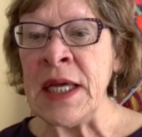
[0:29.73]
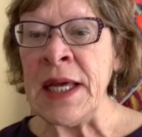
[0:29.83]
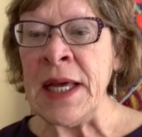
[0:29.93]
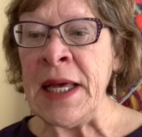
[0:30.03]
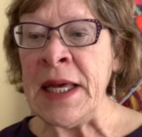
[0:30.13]

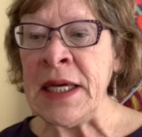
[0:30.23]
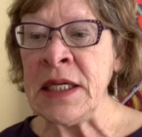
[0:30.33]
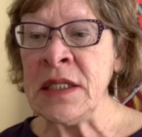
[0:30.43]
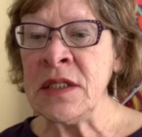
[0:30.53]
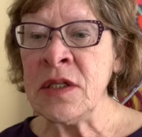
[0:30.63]

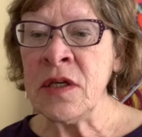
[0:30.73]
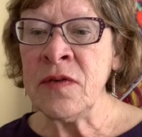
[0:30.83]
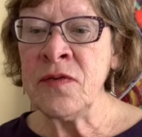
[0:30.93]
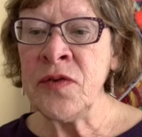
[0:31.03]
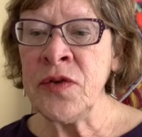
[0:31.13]
and
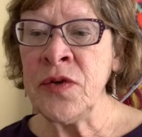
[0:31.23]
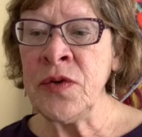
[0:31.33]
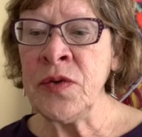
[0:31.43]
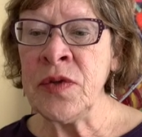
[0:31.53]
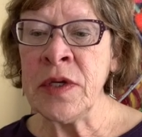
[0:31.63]

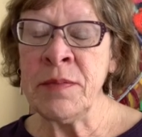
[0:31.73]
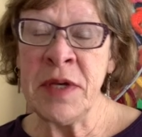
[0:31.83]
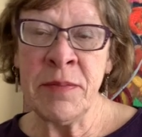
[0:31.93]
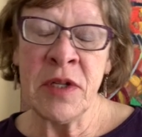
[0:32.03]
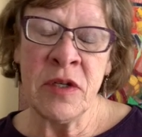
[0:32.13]
through the
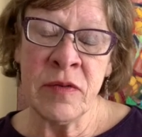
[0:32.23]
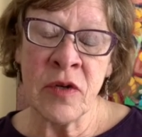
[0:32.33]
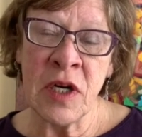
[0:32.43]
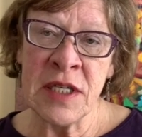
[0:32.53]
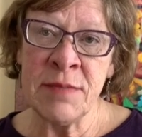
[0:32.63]
people who
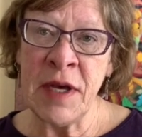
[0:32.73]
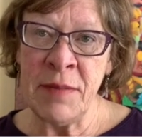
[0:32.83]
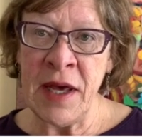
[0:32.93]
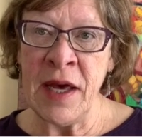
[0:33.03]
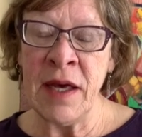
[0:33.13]
crossed my
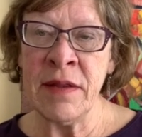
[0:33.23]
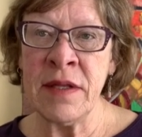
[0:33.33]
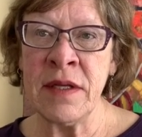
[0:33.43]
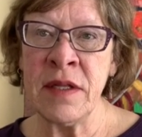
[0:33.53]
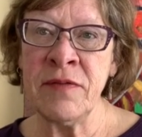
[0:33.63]
path
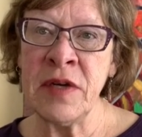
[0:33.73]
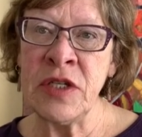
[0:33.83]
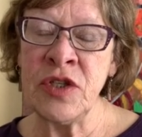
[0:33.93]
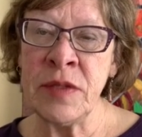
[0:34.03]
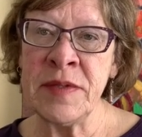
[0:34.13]
and the
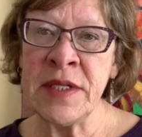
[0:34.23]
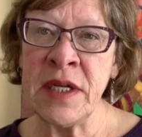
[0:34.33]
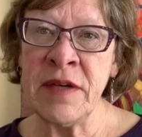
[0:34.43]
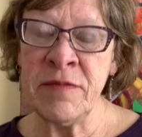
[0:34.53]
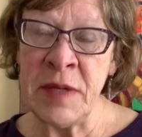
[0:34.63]
friendships that
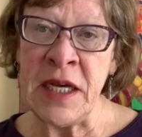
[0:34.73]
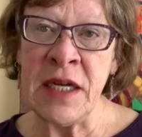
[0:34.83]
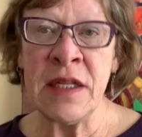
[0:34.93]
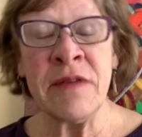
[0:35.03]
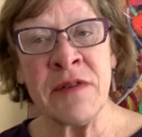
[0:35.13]
I've made
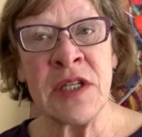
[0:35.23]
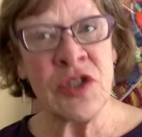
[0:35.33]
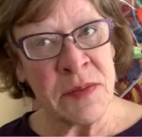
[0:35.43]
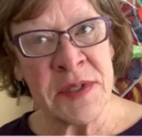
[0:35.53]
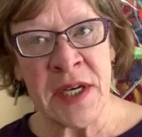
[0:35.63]
and the
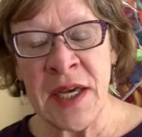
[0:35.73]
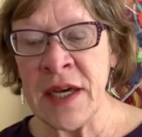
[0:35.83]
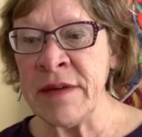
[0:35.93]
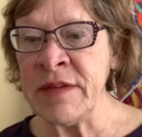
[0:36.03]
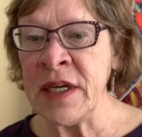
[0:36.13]
friendships I
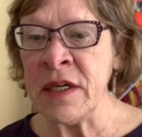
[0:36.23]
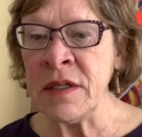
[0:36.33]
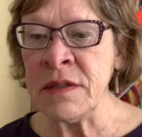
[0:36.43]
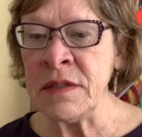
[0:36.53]
have now.